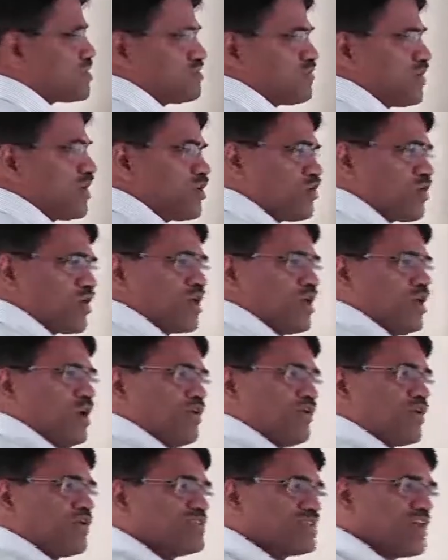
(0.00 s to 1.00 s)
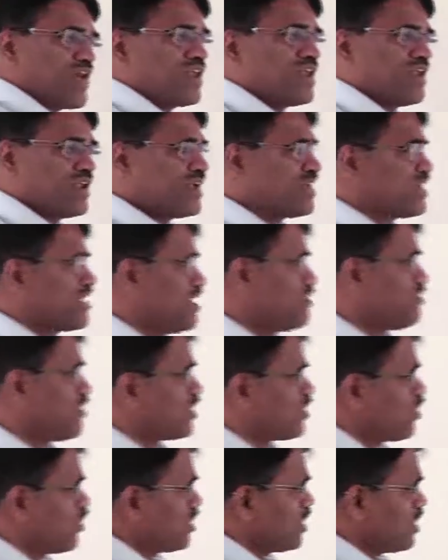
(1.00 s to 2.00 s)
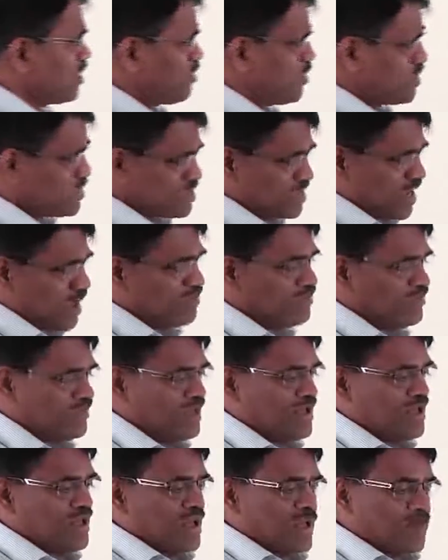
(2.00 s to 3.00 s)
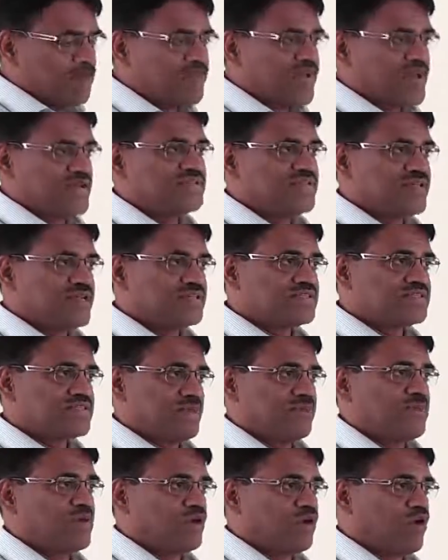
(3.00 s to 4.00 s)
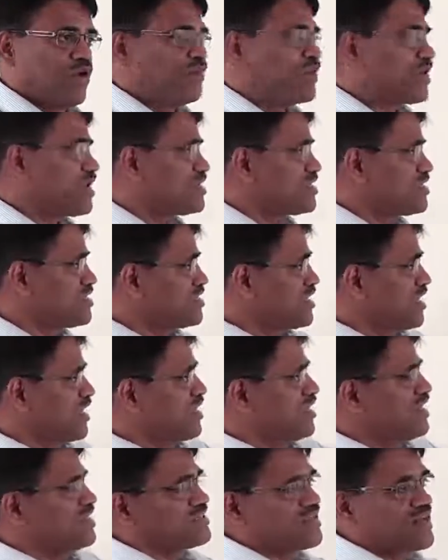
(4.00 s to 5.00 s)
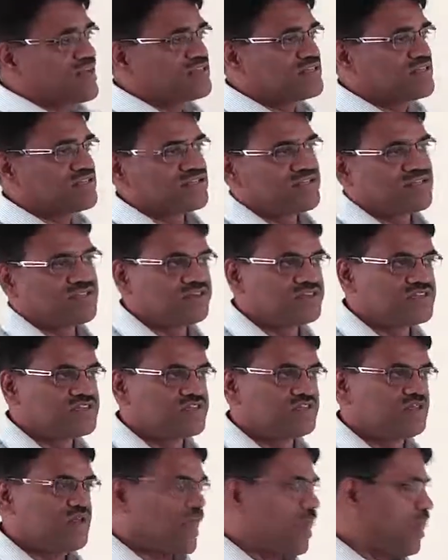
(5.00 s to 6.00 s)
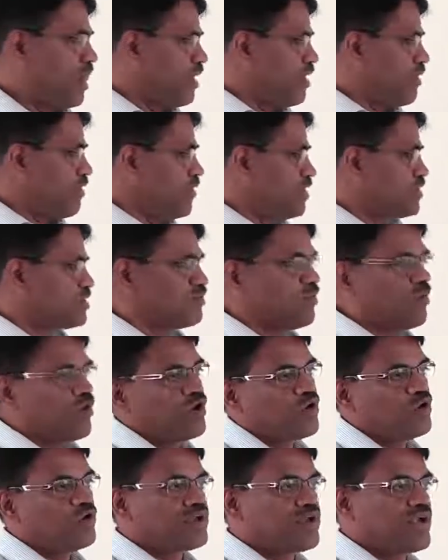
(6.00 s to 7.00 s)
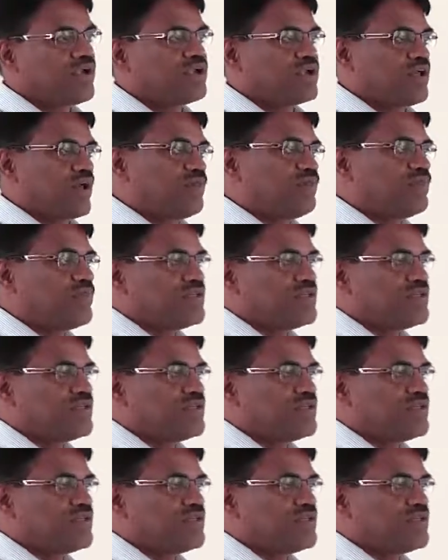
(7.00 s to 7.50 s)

We are doing, when you say running time, we are talking about some basic CPU operations. In this case, it's a division. It's about root n time.